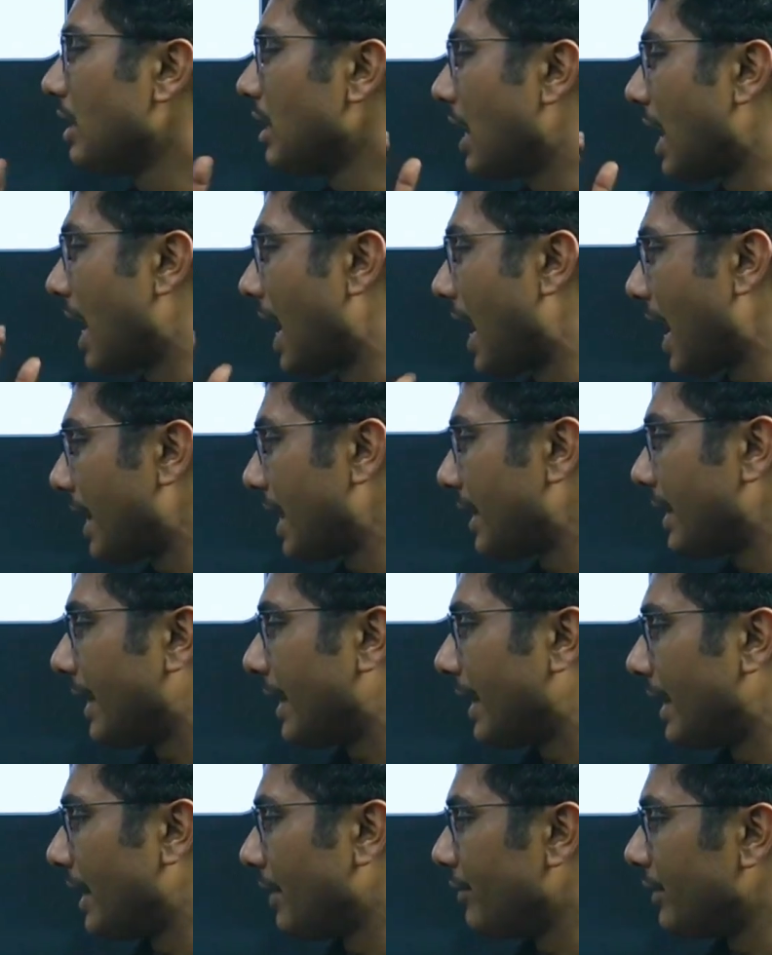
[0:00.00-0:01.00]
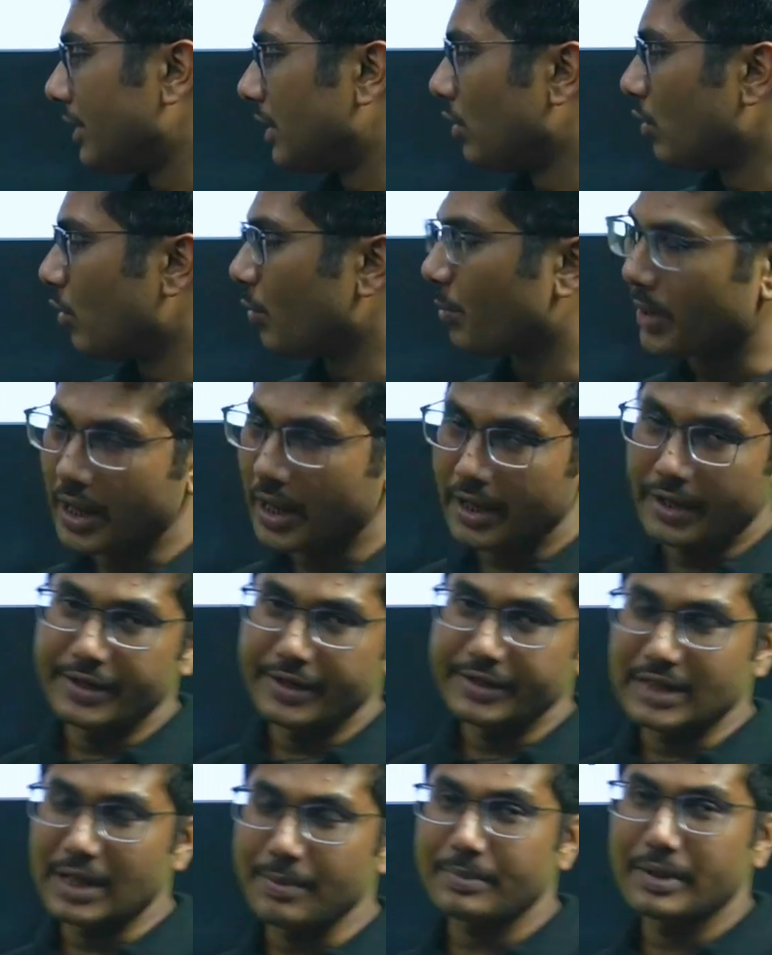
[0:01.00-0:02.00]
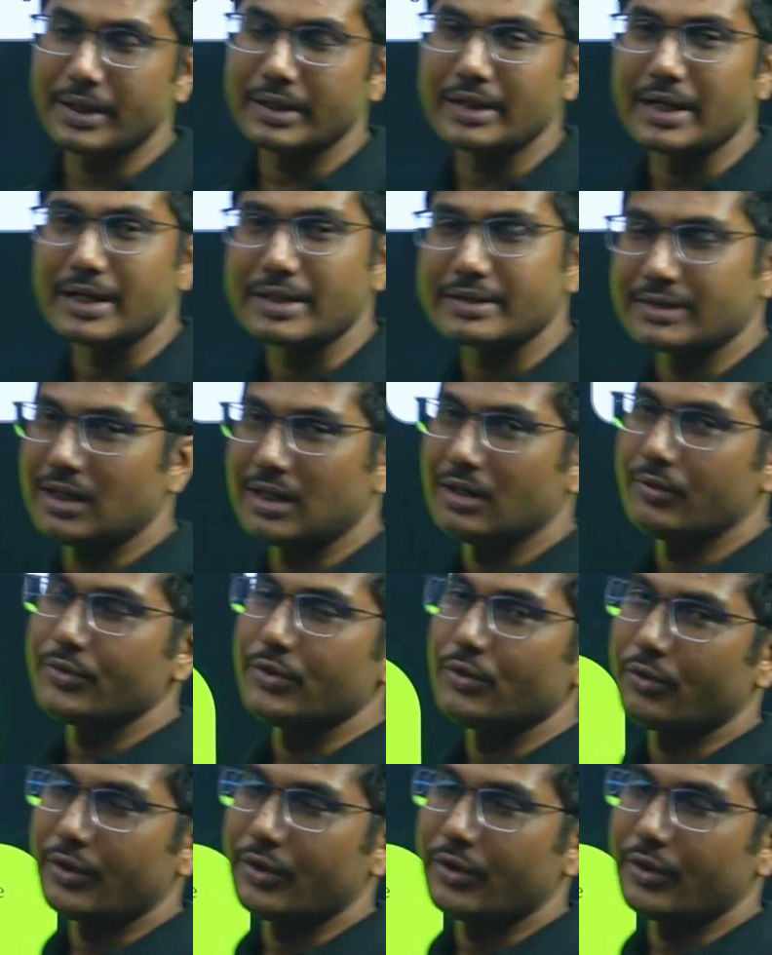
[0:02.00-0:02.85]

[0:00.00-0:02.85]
and end with low priority chapter. That's how your